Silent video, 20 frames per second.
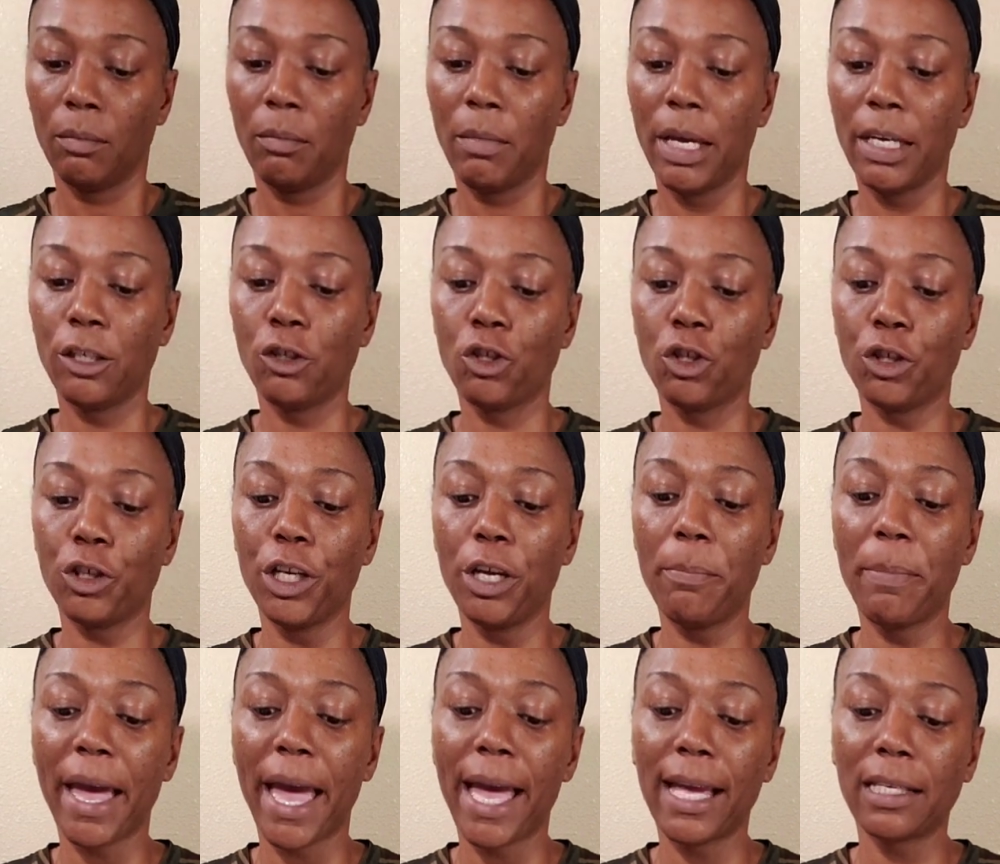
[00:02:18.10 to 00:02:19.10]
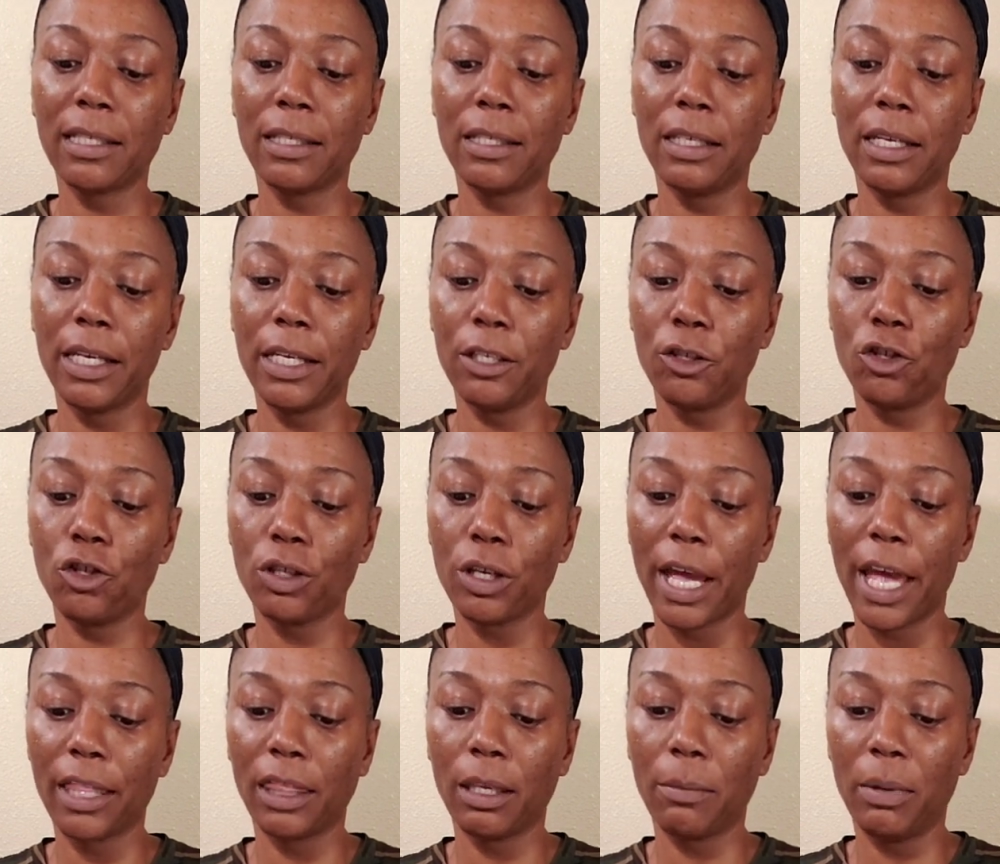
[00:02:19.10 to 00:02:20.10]
Make sure you back stitch
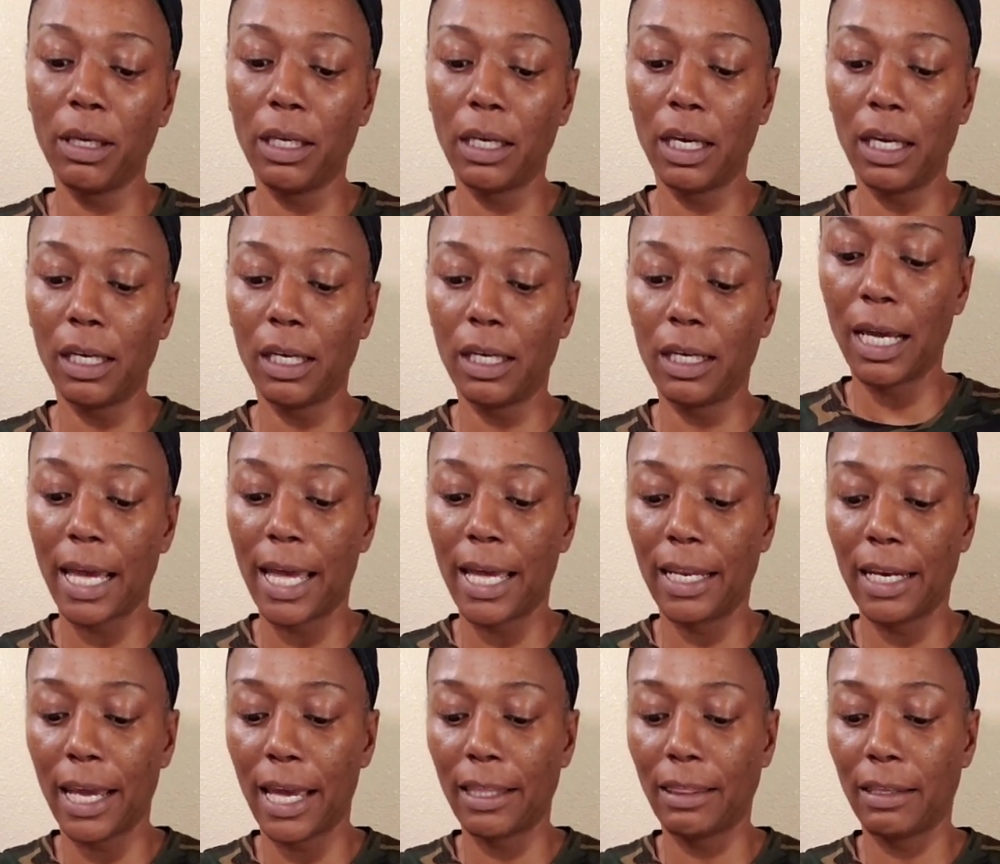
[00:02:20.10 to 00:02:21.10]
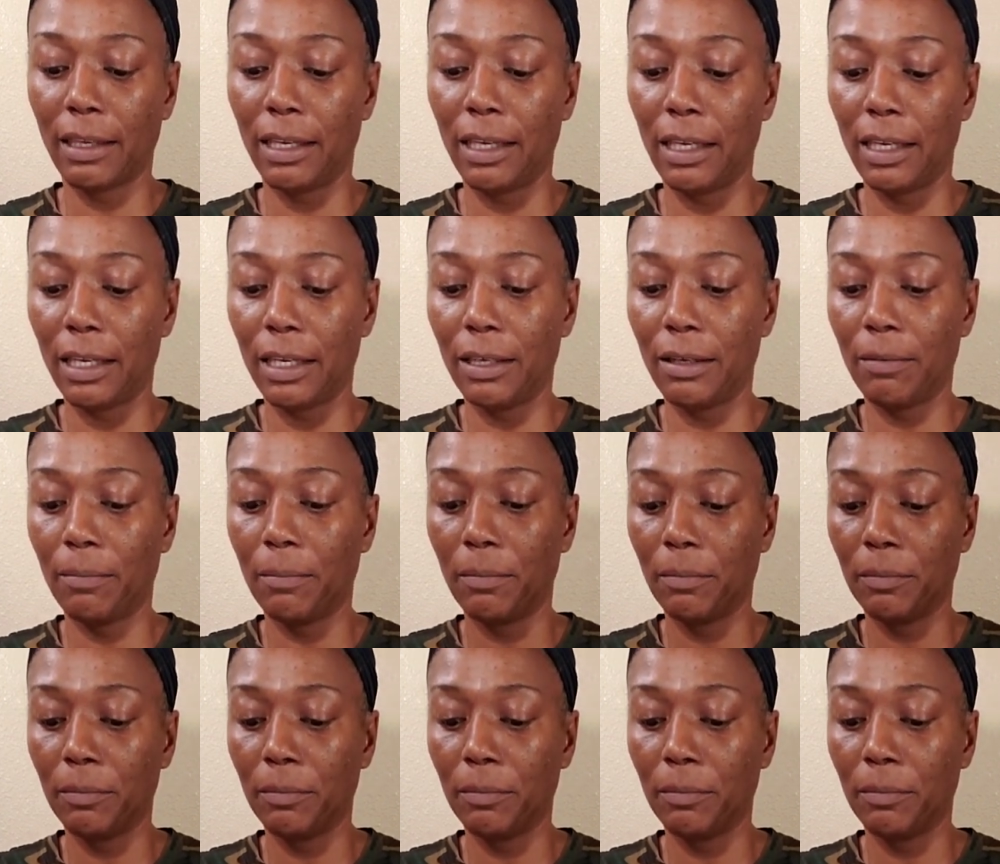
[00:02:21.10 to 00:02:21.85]
at the beginning and at the end.